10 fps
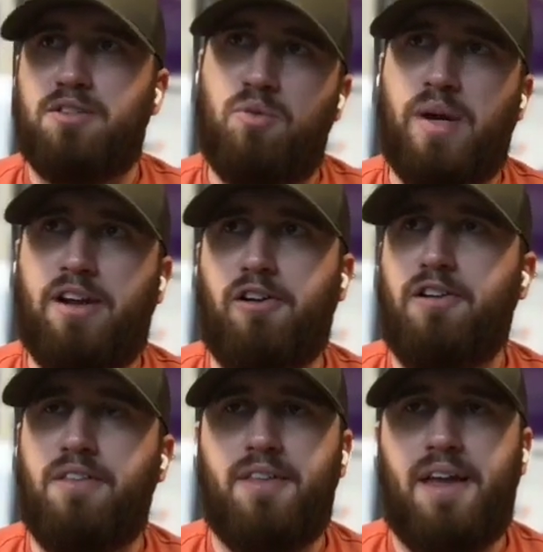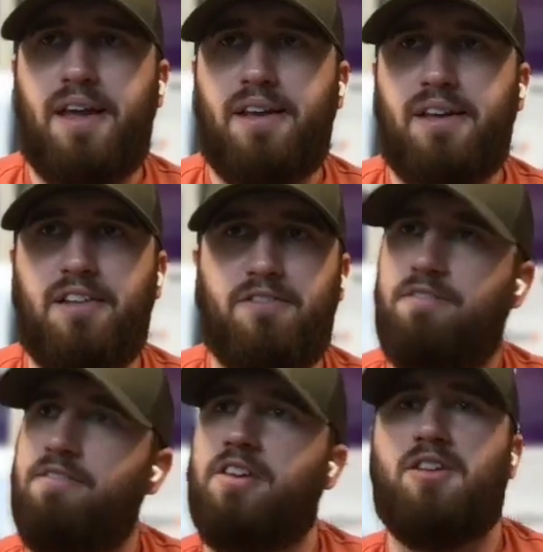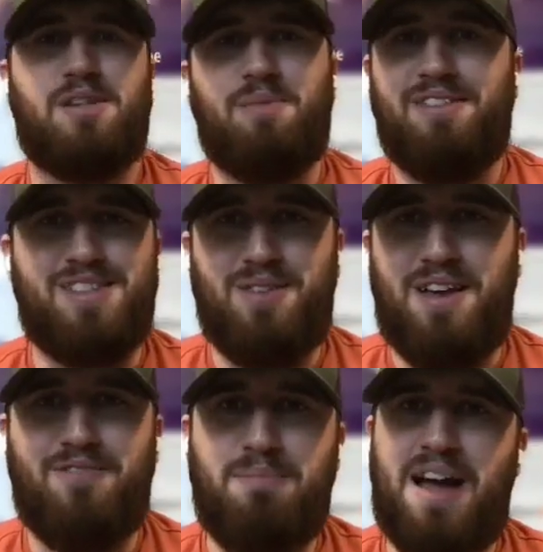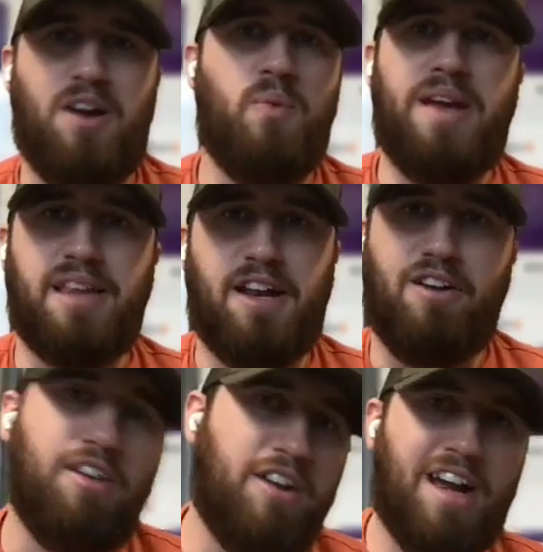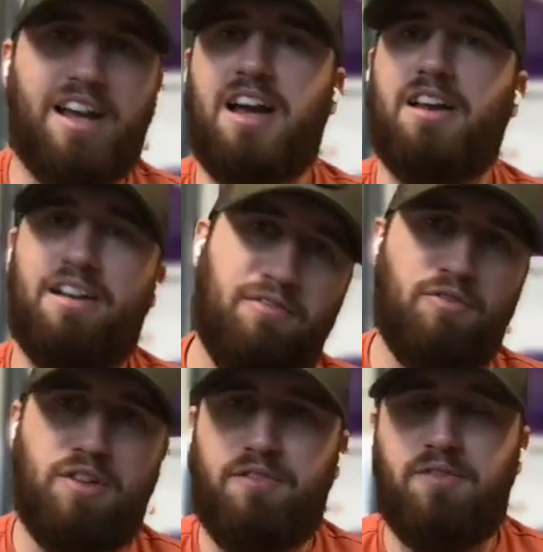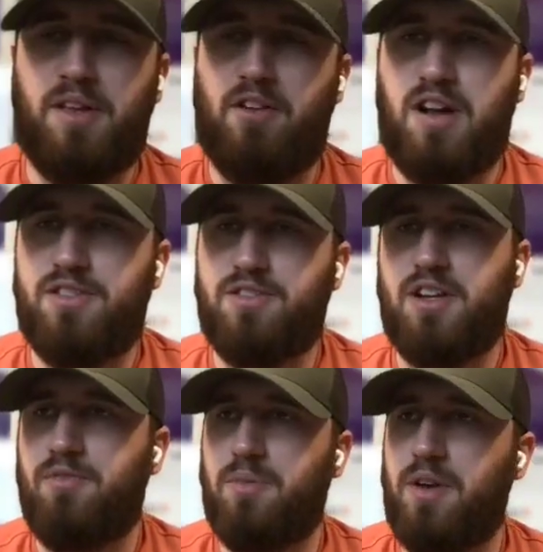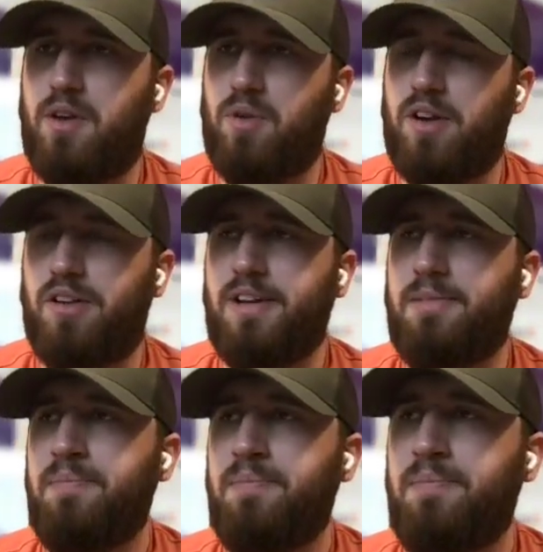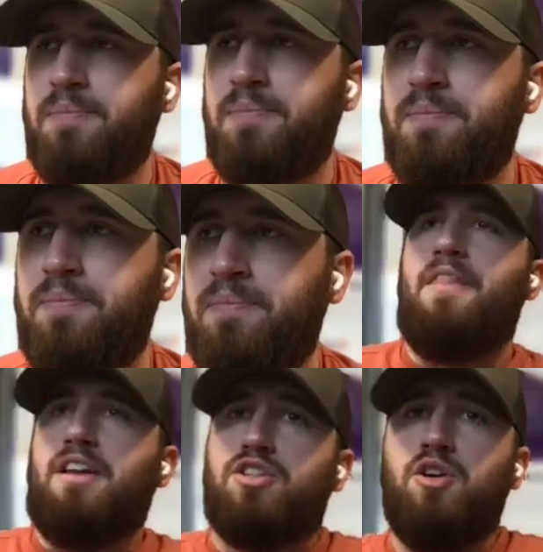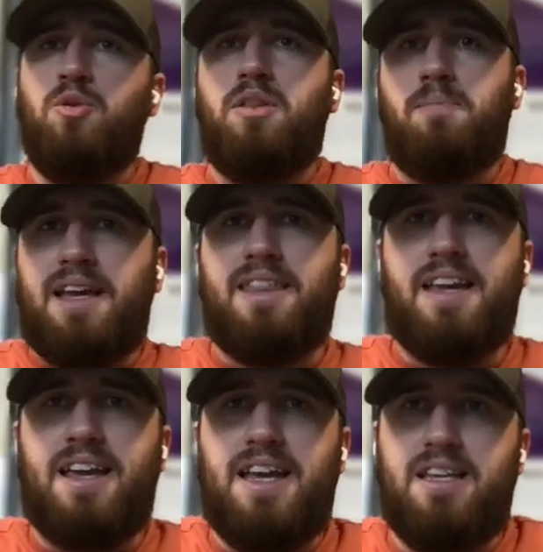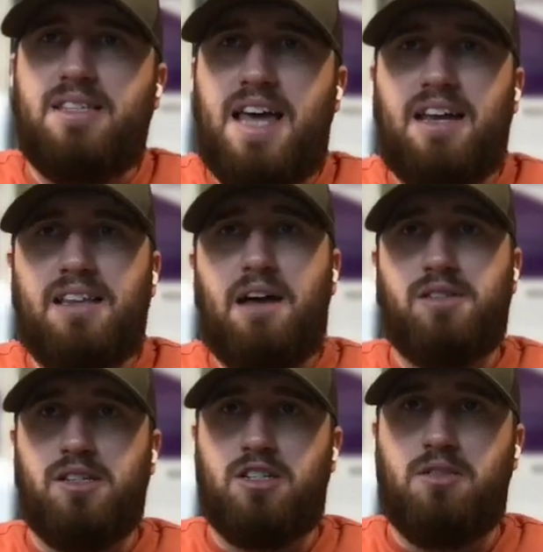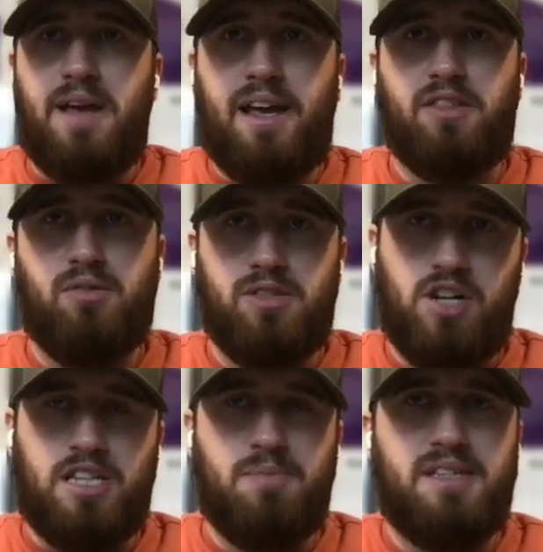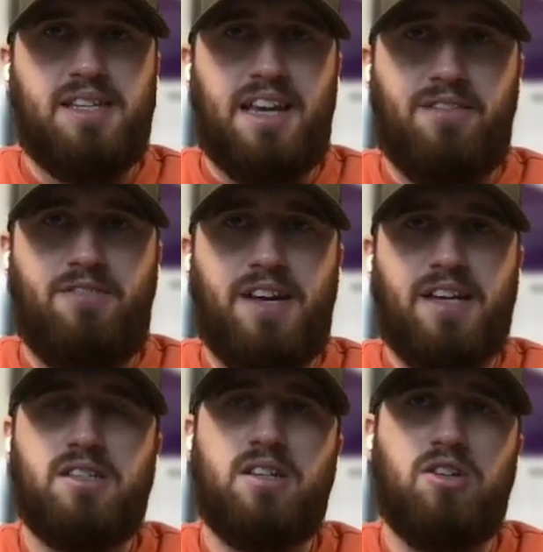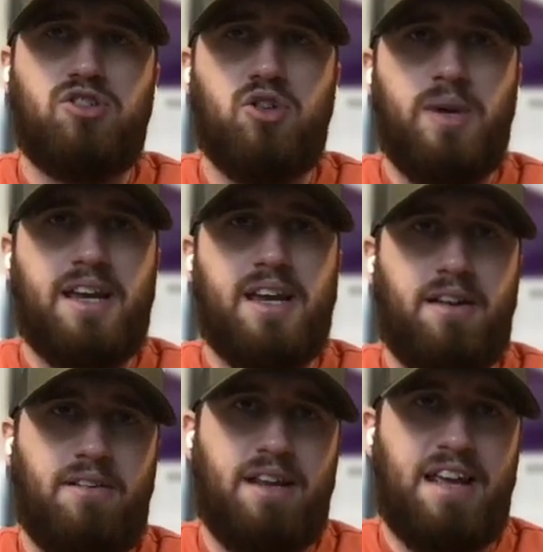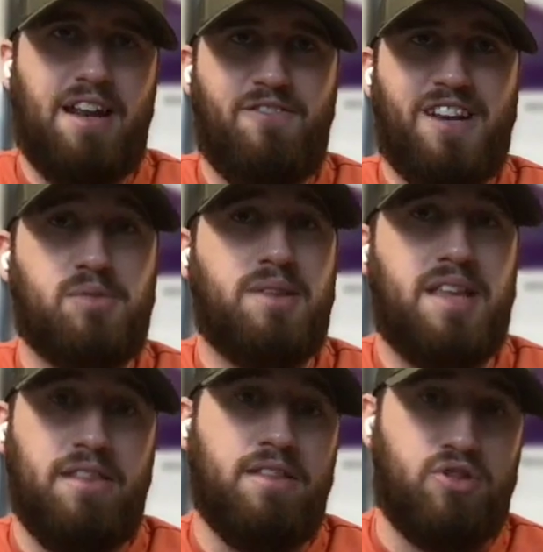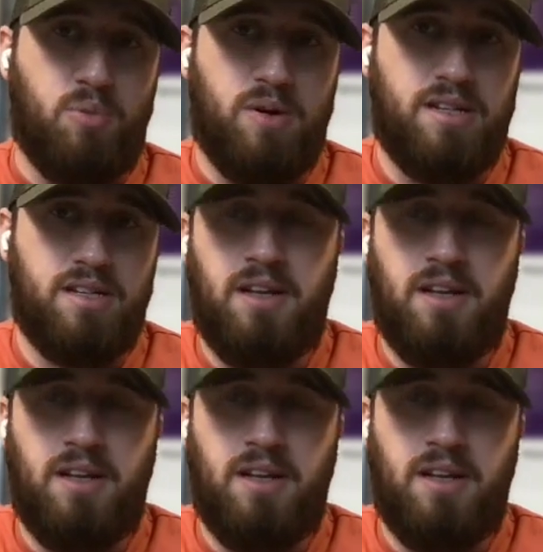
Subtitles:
quicker than if someone gives you that feedback a week later. You got to kind of refamiliarize yourself with what you're working on. And then two, the big thing is that allows us to make those adjustments and get it fixed, so we can get it fixed within the sprint,